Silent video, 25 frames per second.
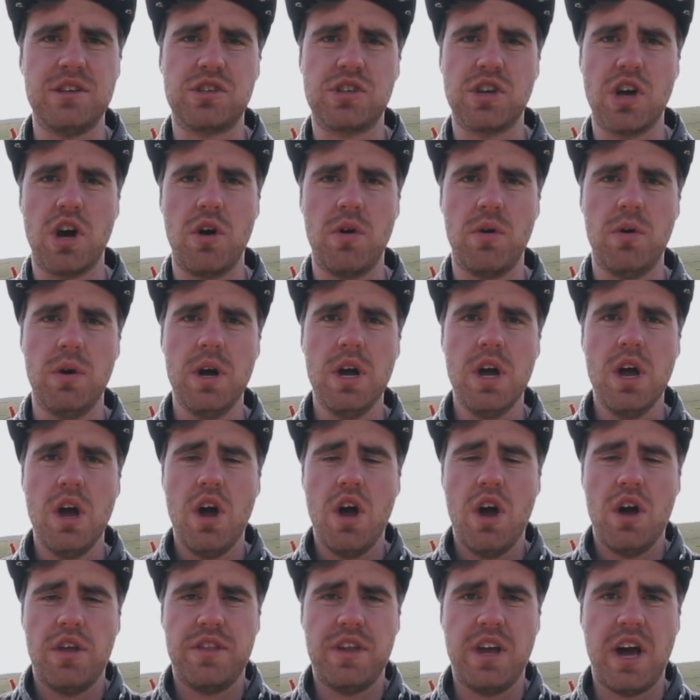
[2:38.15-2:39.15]
So
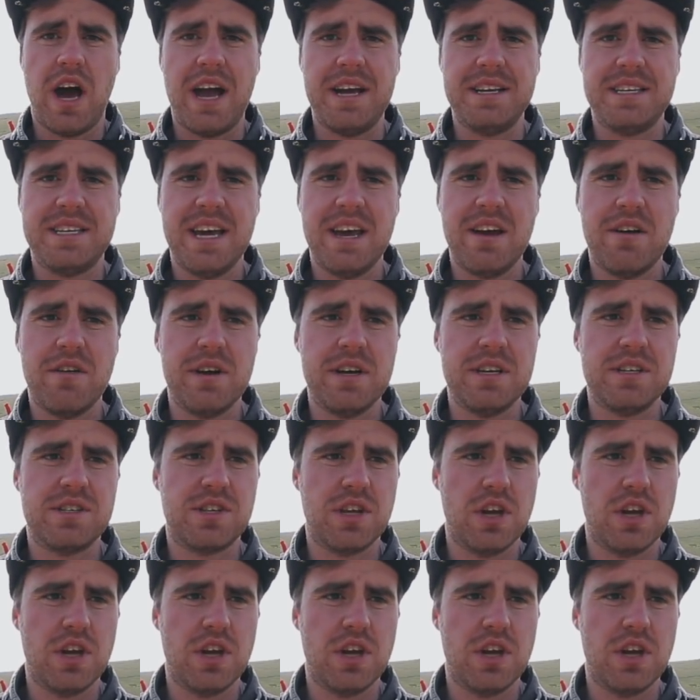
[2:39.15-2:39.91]
the idea is